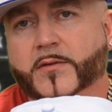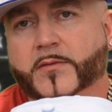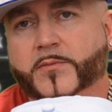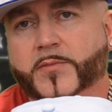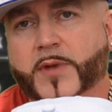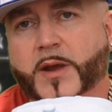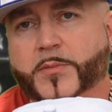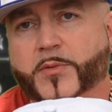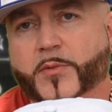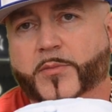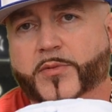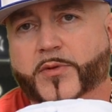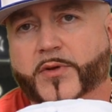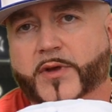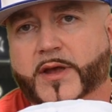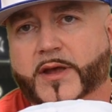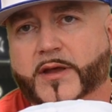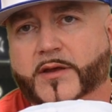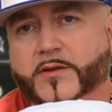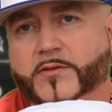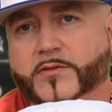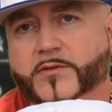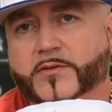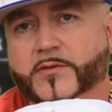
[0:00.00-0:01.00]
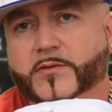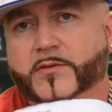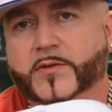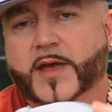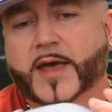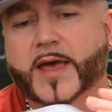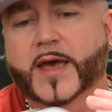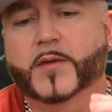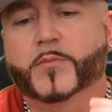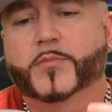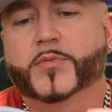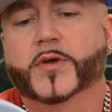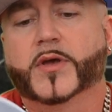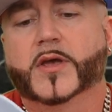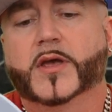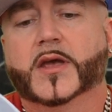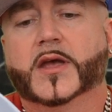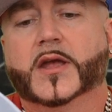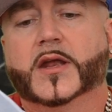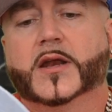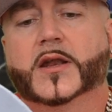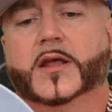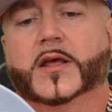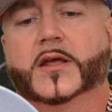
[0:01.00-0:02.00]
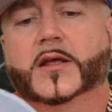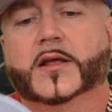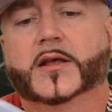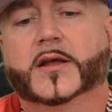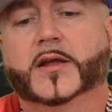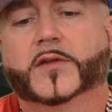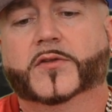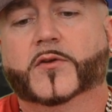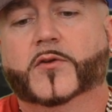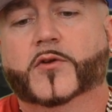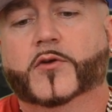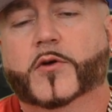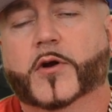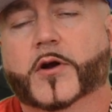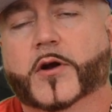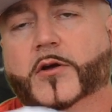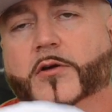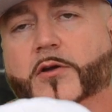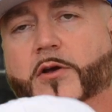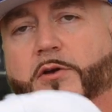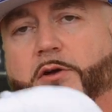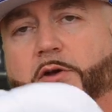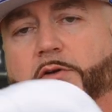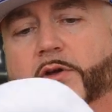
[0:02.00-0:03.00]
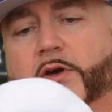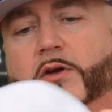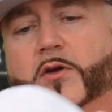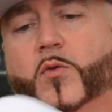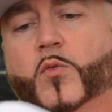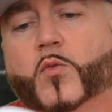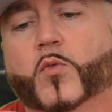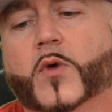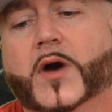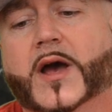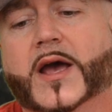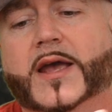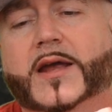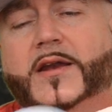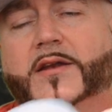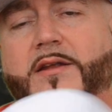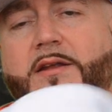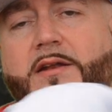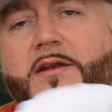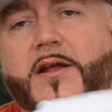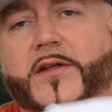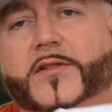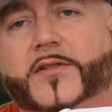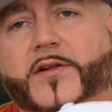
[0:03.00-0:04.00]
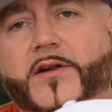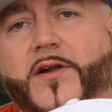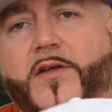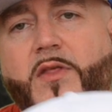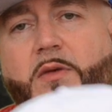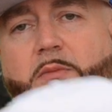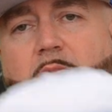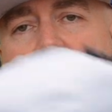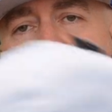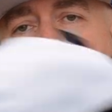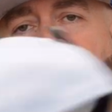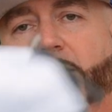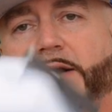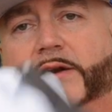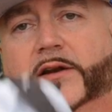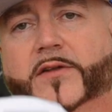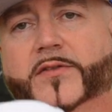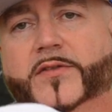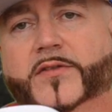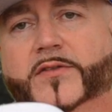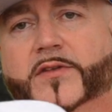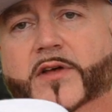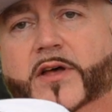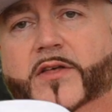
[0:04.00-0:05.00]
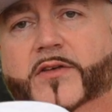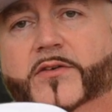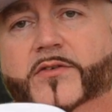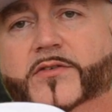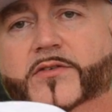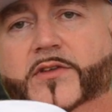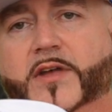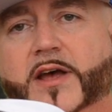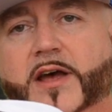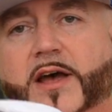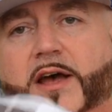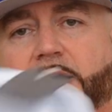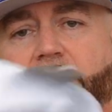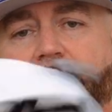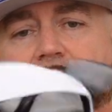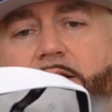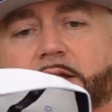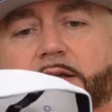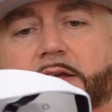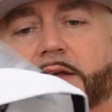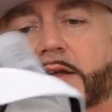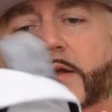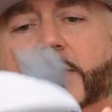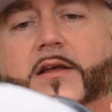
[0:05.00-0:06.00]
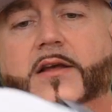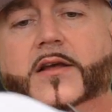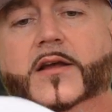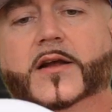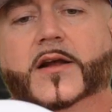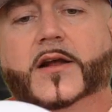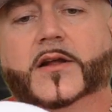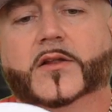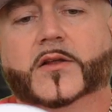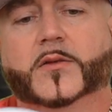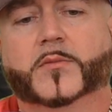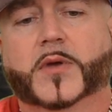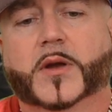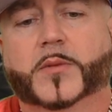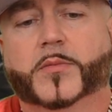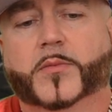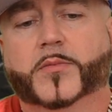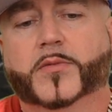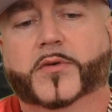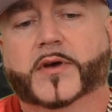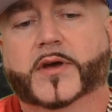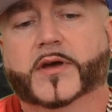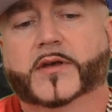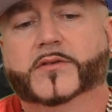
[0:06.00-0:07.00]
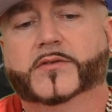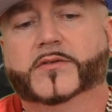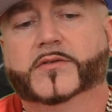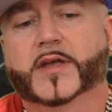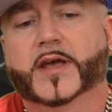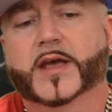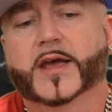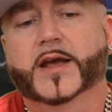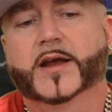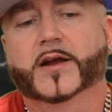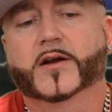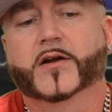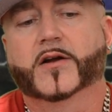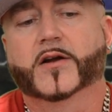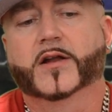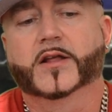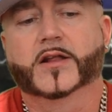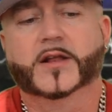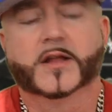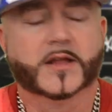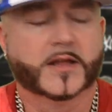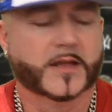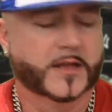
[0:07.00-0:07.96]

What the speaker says: Paper Planes hat pin. Got the New Era logo done in white. Nothing on the back, nothing on the other side. Got the Paper Planes tag on it.